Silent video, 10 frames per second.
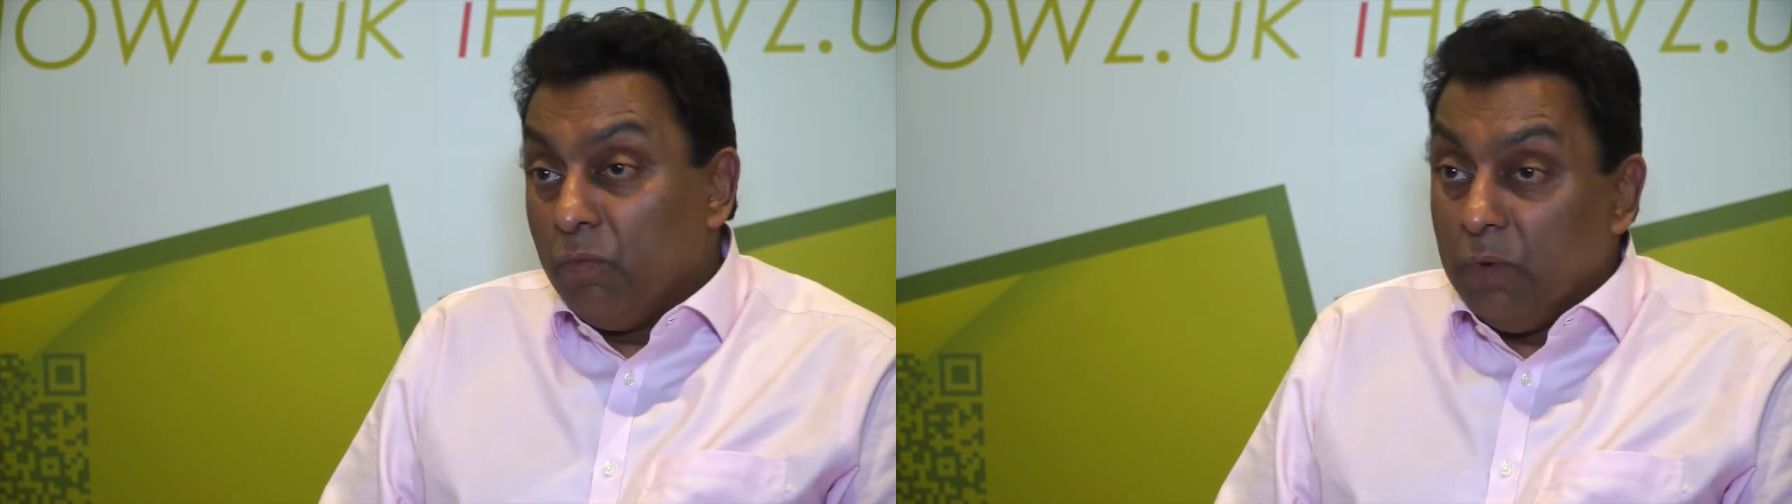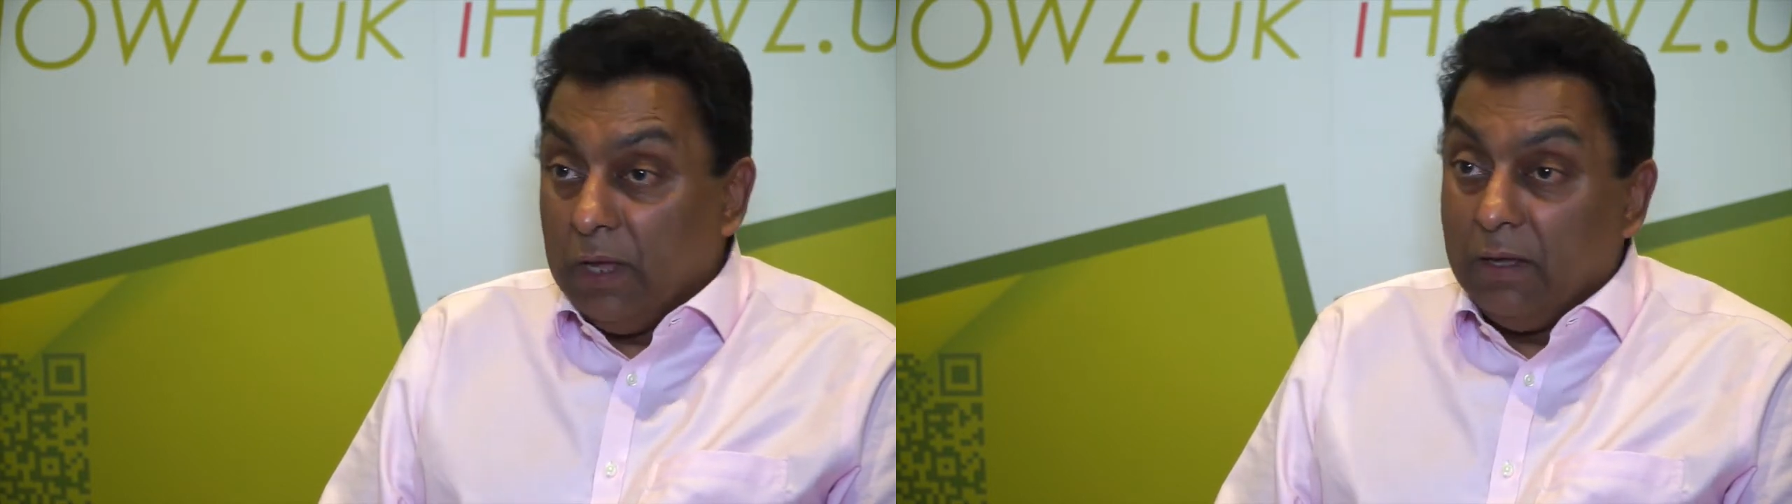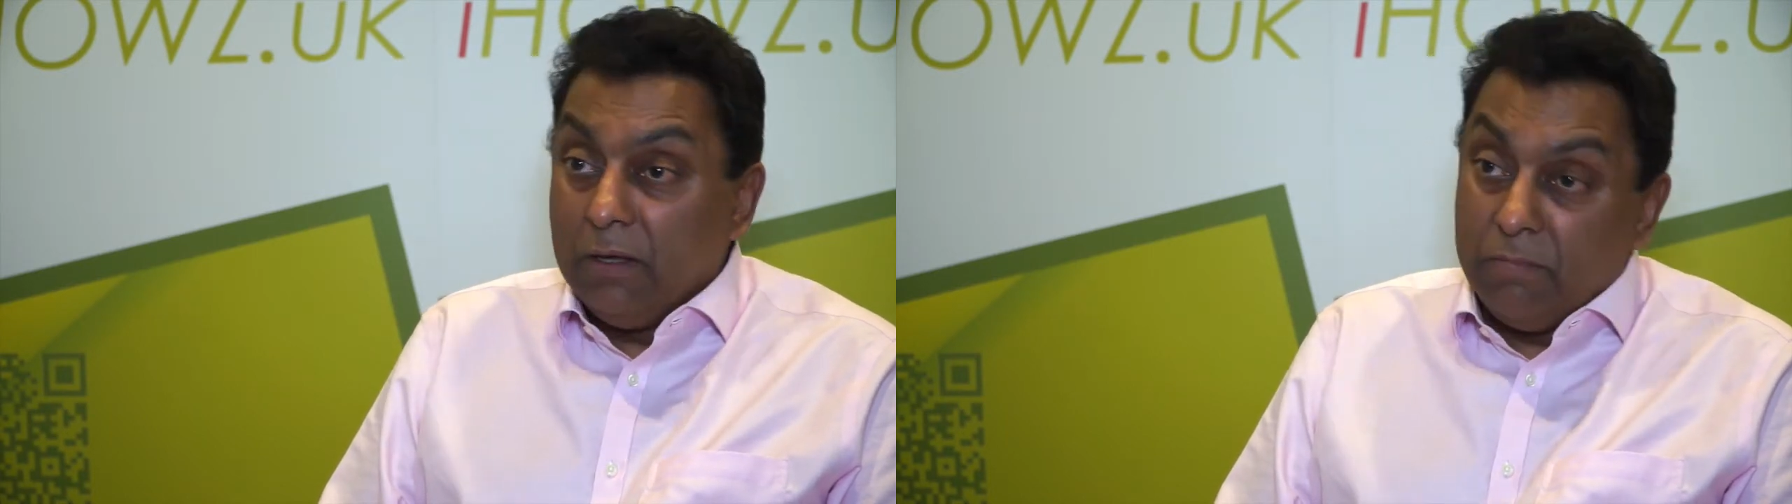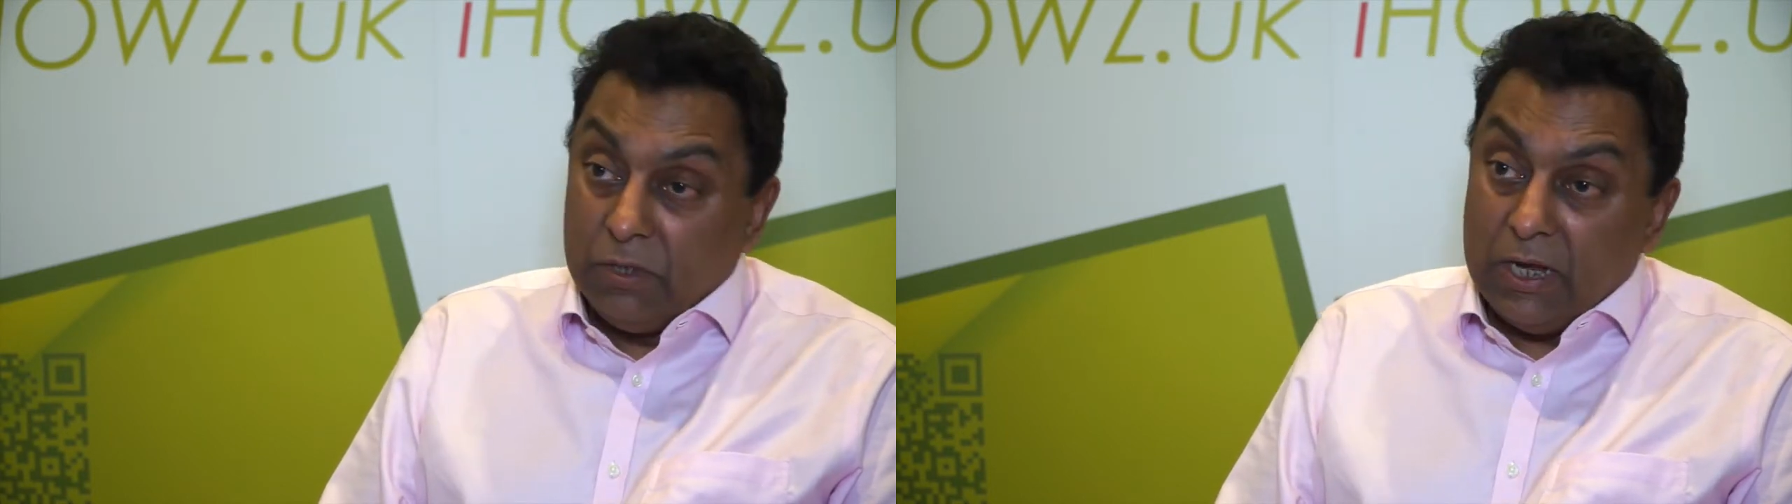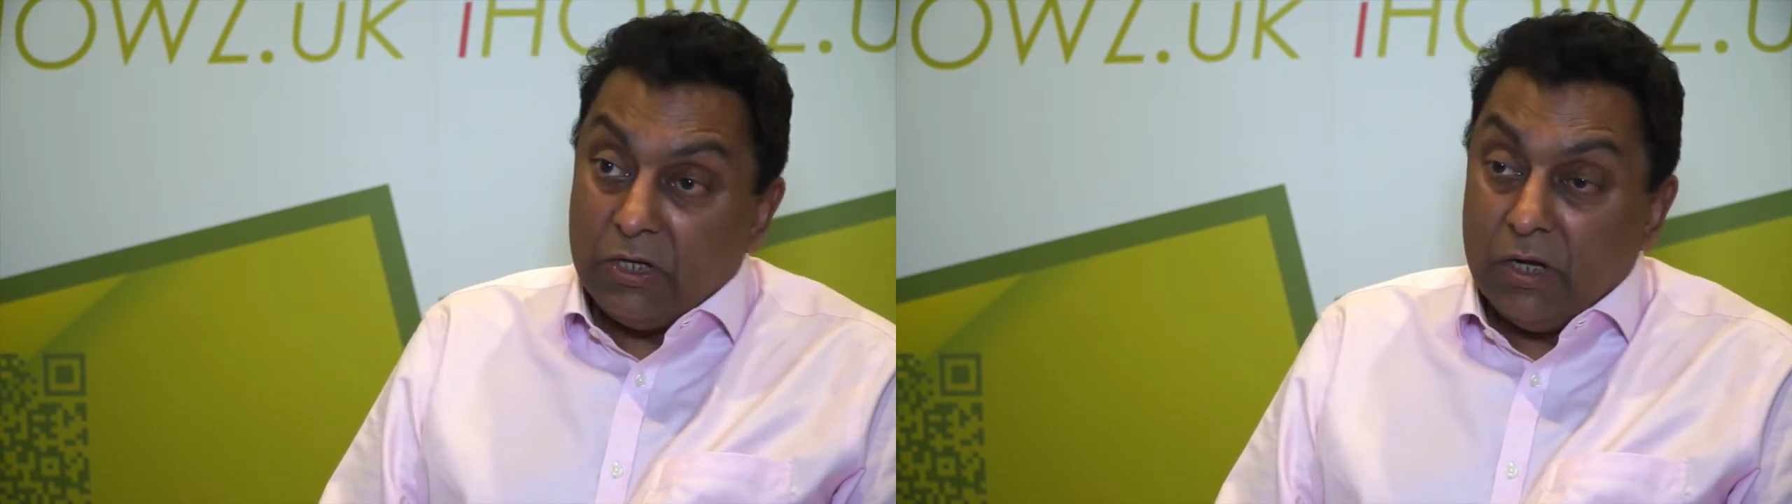we could
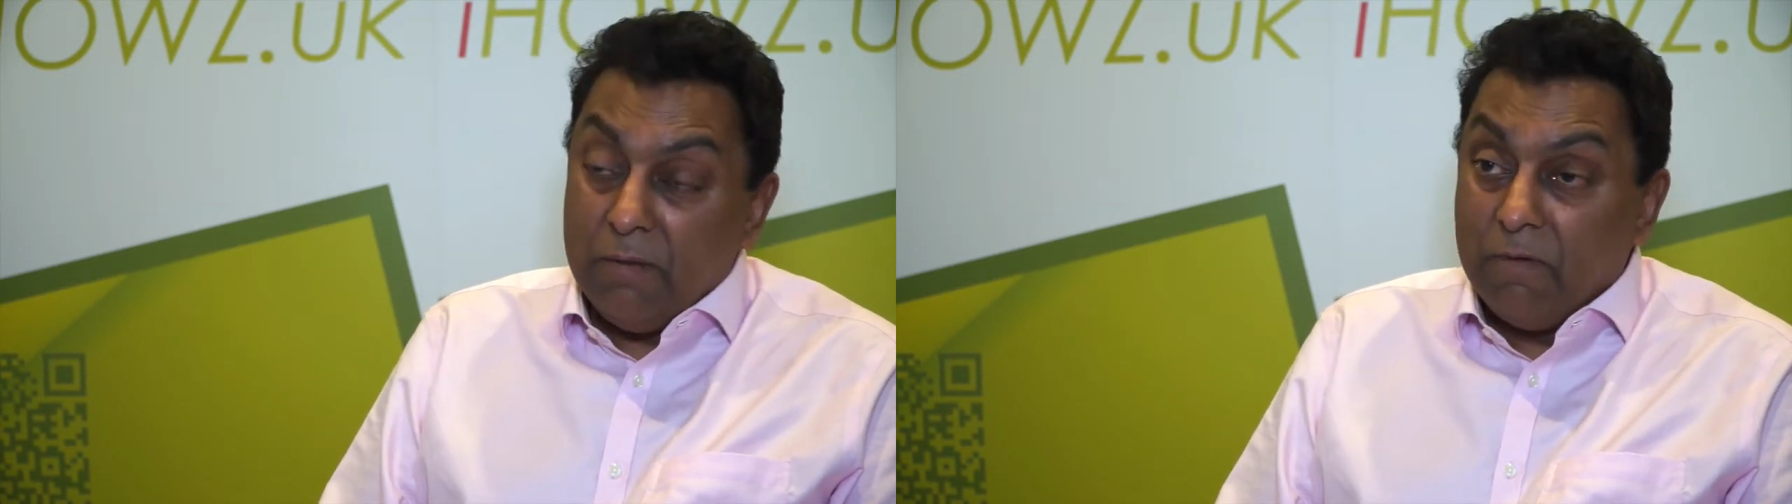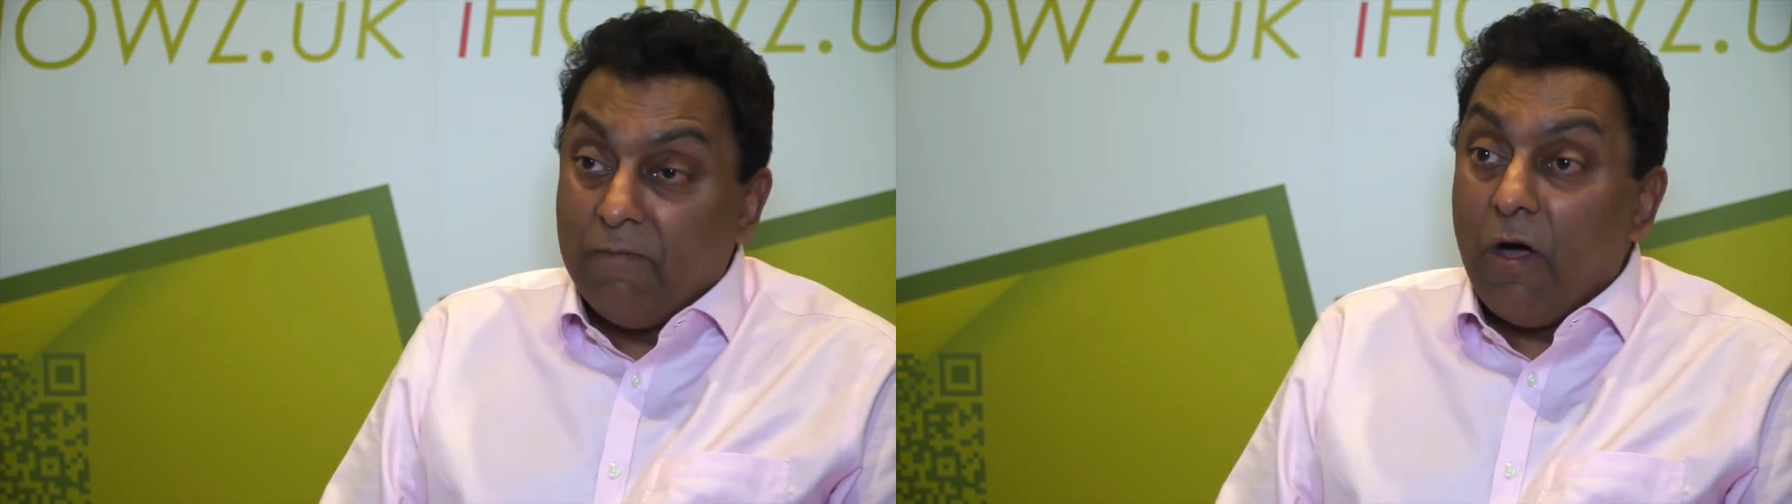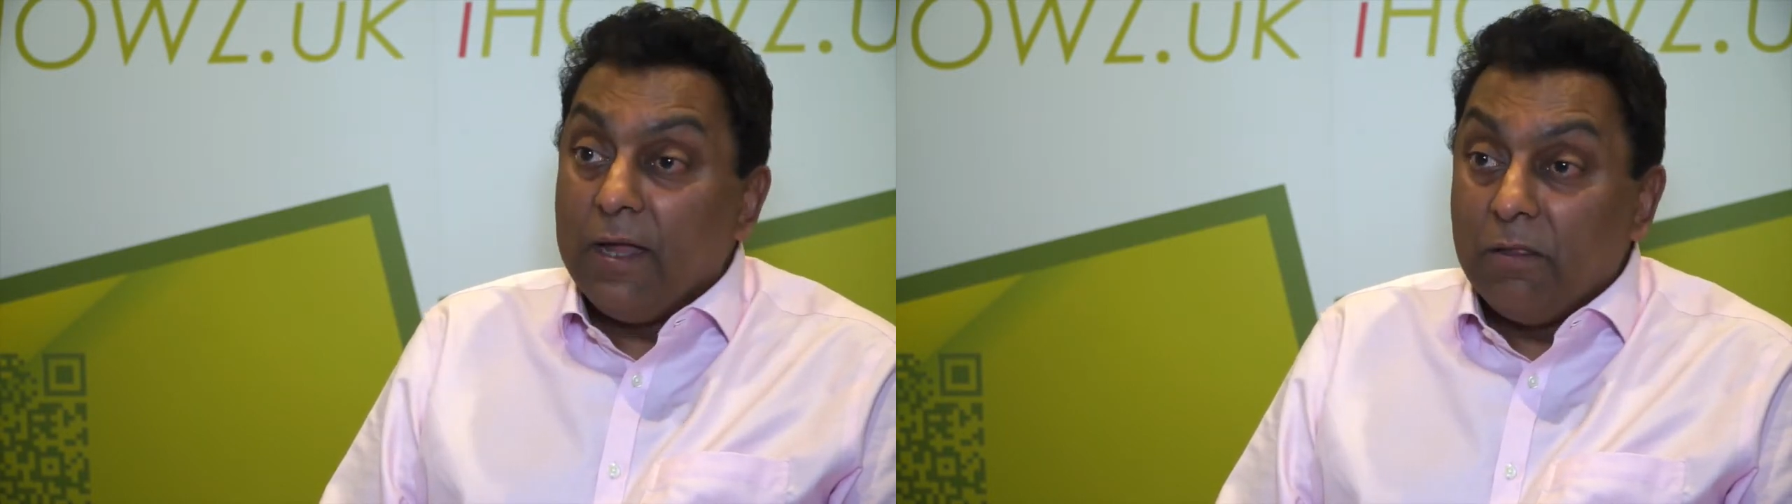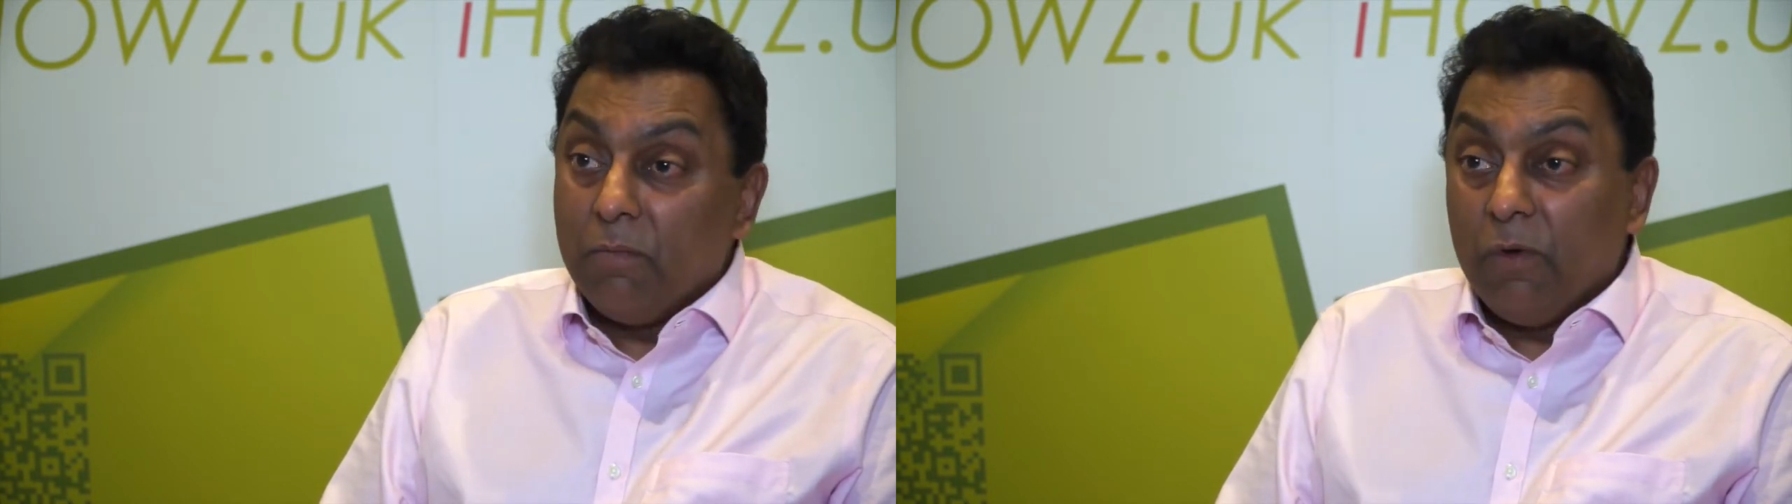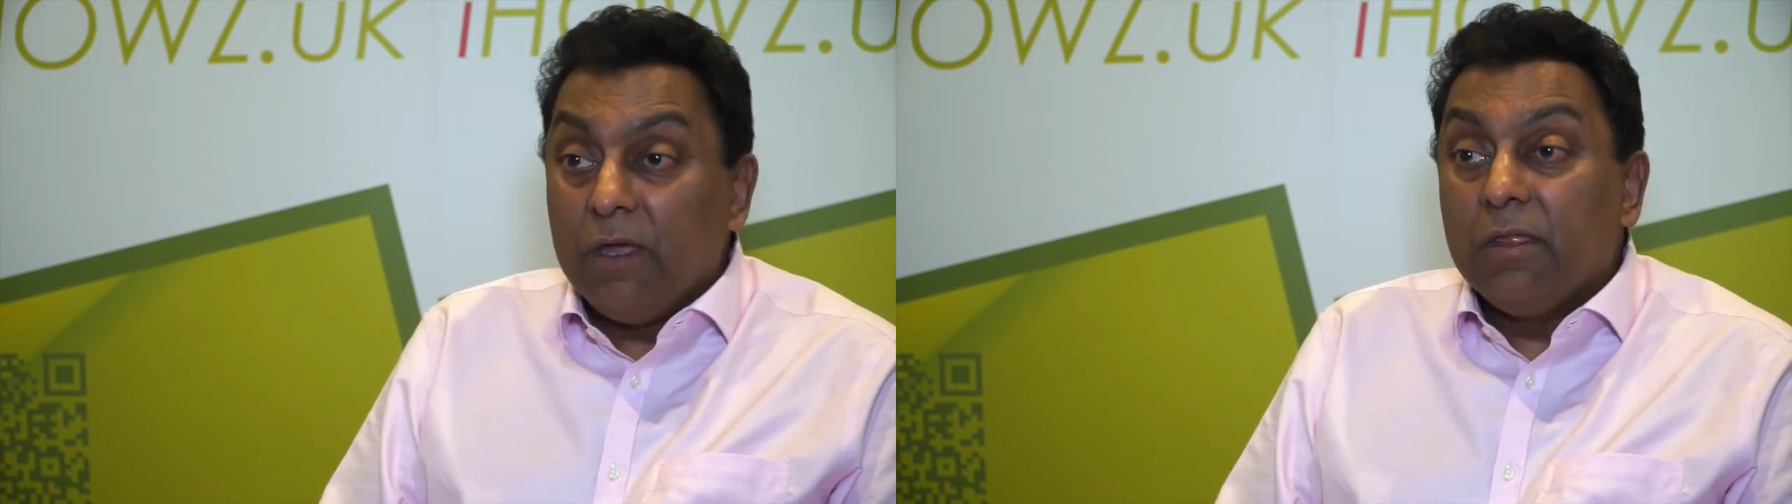potentially provide
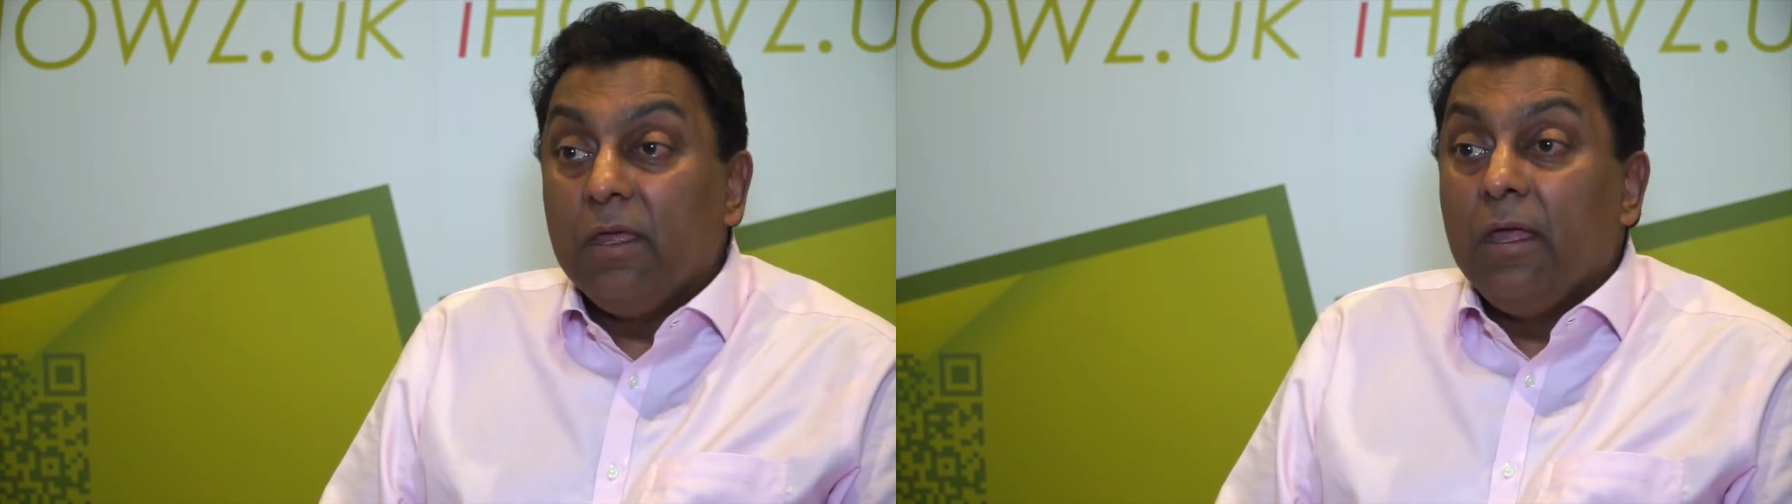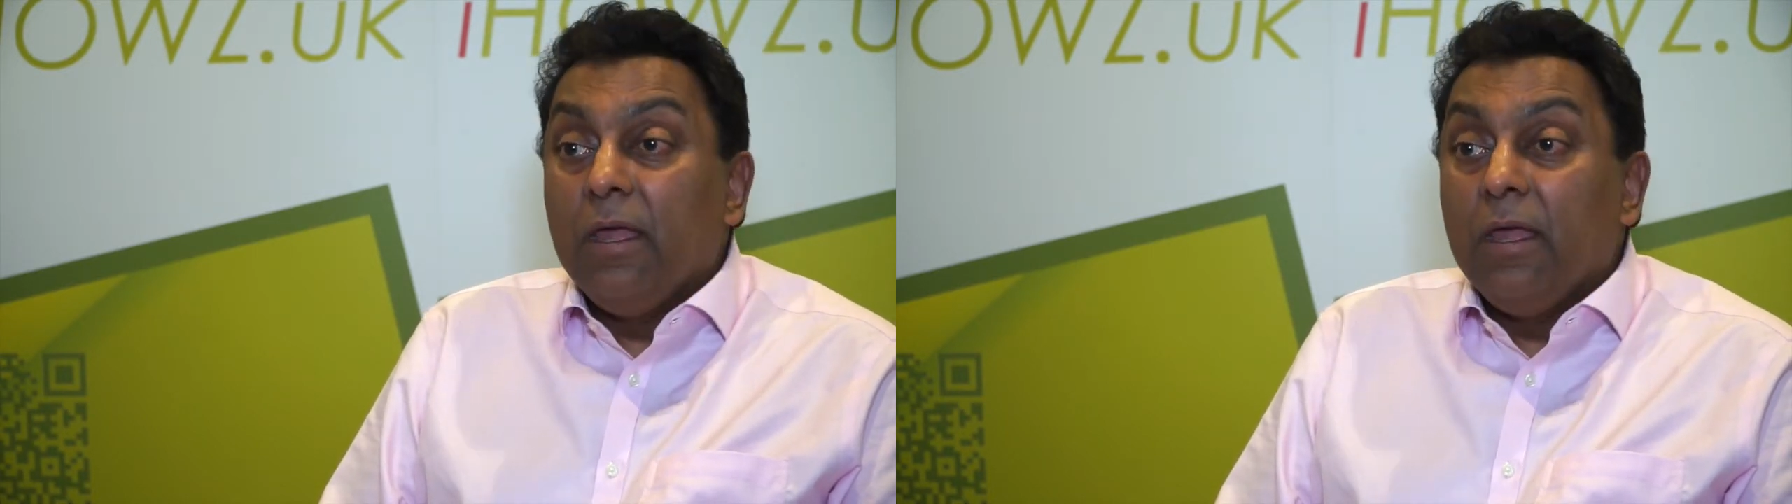them with.